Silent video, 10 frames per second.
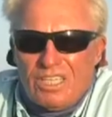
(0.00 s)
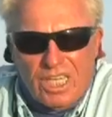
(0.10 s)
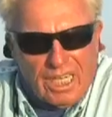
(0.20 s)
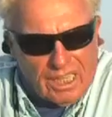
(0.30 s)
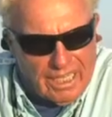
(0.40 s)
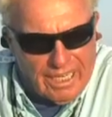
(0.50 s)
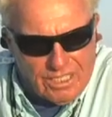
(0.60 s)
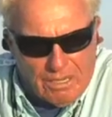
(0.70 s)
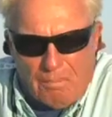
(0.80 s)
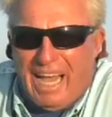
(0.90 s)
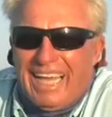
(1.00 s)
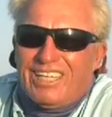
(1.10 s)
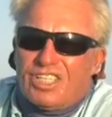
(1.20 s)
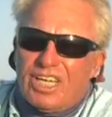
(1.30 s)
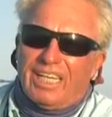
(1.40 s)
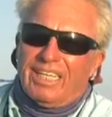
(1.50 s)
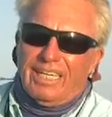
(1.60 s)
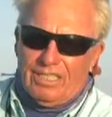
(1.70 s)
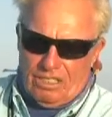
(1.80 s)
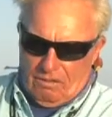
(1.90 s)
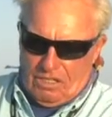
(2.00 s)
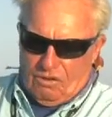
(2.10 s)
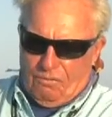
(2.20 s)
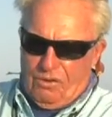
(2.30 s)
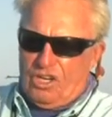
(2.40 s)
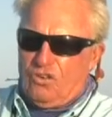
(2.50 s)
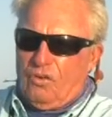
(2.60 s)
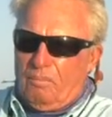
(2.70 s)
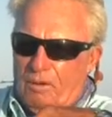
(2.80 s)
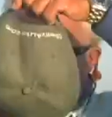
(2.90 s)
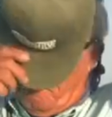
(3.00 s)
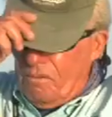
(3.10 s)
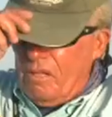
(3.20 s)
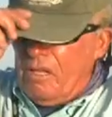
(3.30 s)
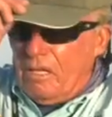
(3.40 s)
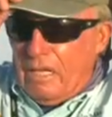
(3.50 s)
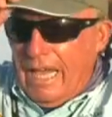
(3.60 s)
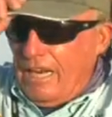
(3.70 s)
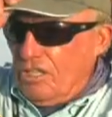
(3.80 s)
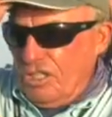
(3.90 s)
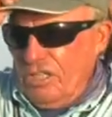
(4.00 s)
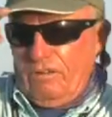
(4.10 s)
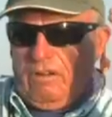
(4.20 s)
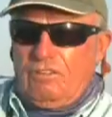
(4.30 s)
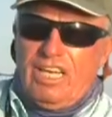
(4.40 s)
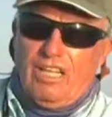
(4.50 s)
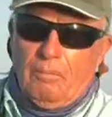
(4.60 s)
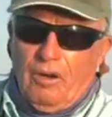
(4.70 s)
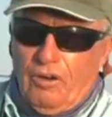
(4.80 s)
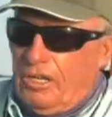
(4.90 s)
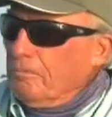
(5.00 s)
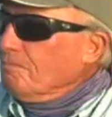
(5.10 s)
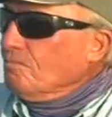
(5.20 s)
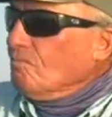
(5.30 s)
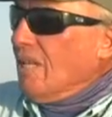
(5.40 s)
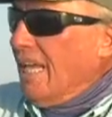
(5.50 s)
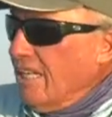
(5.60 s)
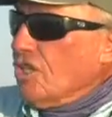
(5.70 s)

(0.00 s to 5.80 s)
Cichlid is a Mayan cichlid. It's a fish from South America. And